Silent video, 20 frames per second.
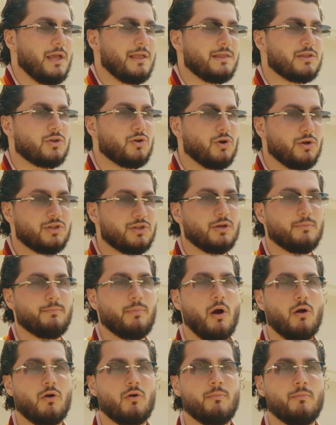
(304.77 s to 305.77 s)
It's good to
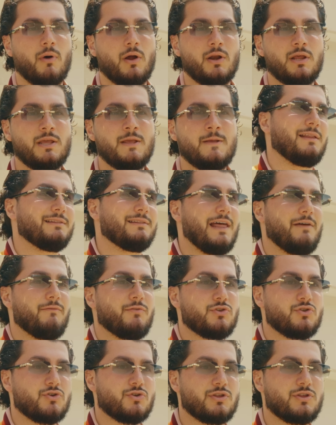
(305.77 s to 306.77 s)
borrow money,
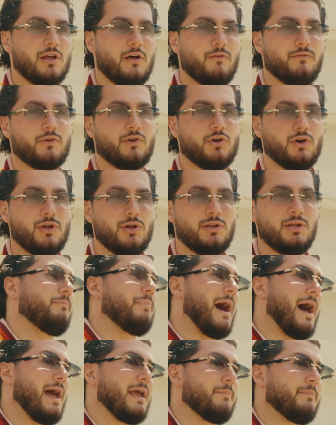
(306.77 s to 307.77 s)
leverage yourself good,
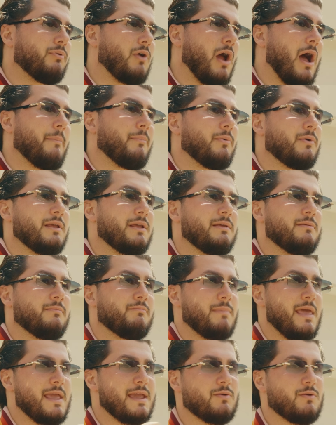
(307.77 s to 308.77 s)
buy a property,
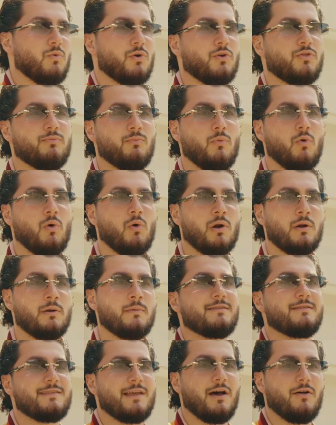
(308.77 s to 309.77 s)
make it worth more,
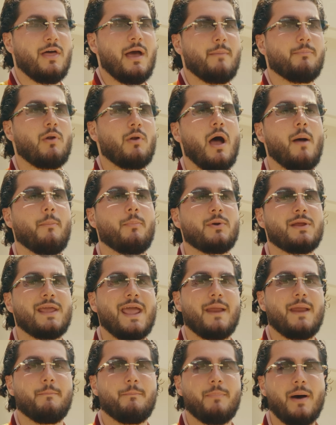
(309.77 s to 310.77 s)
sell that property
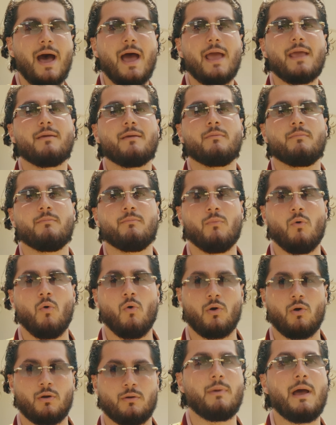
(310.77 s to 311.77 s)
and buy
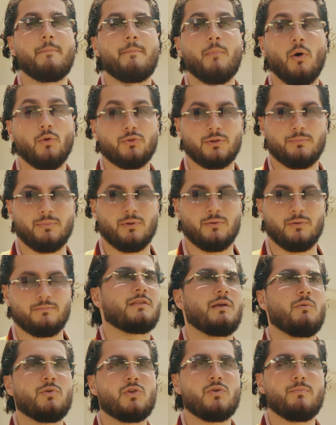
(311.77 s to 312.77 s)
more, buy multiple.
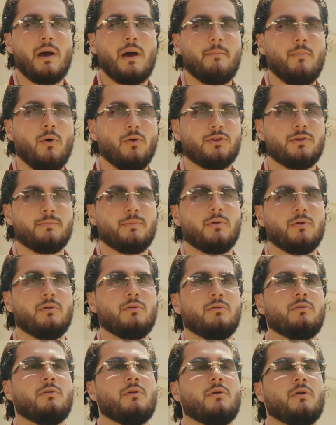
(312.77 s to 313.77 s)
Then when you buy
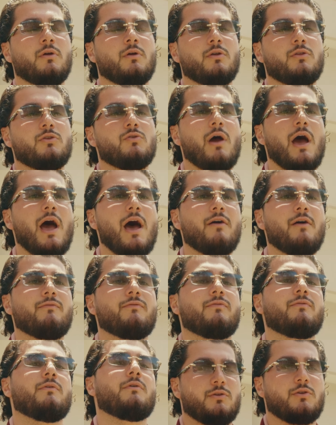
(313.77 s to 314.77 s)
multiple, you
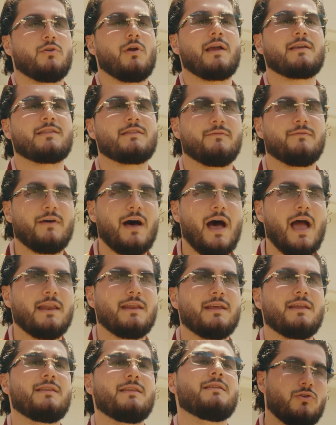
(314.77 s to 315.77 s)
have your eggs
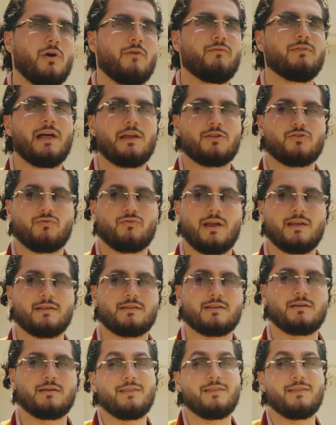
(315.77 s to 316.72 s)
divided, you have less risk.